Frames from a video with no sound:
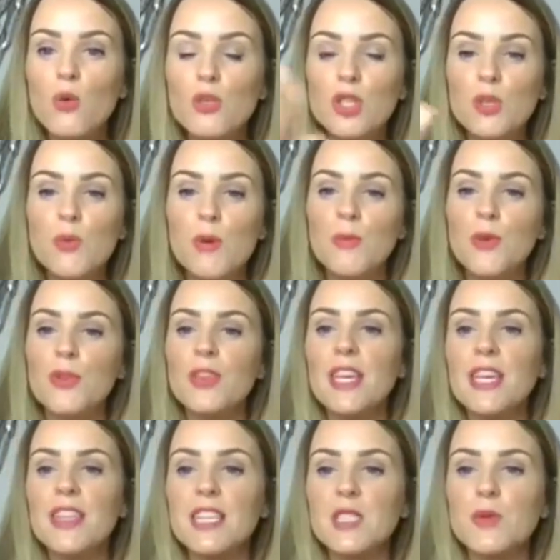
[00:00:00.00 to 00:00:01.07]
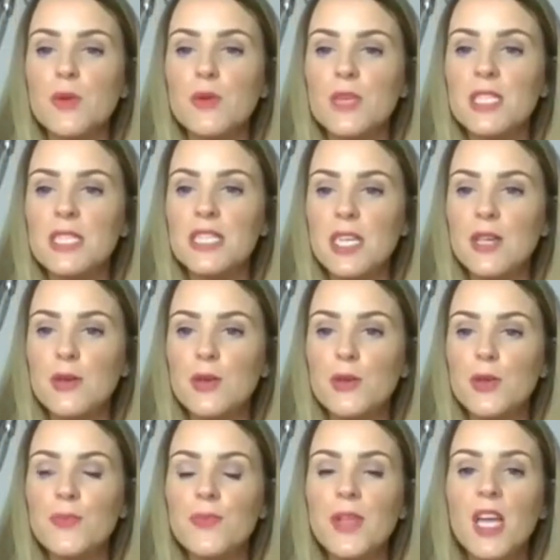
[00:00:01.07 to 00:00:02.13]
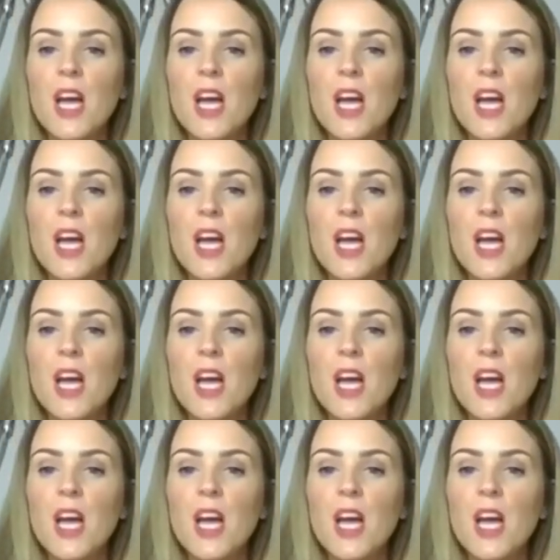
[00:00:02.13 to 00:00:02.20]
just one more thing. That's what I wanted to tell you all.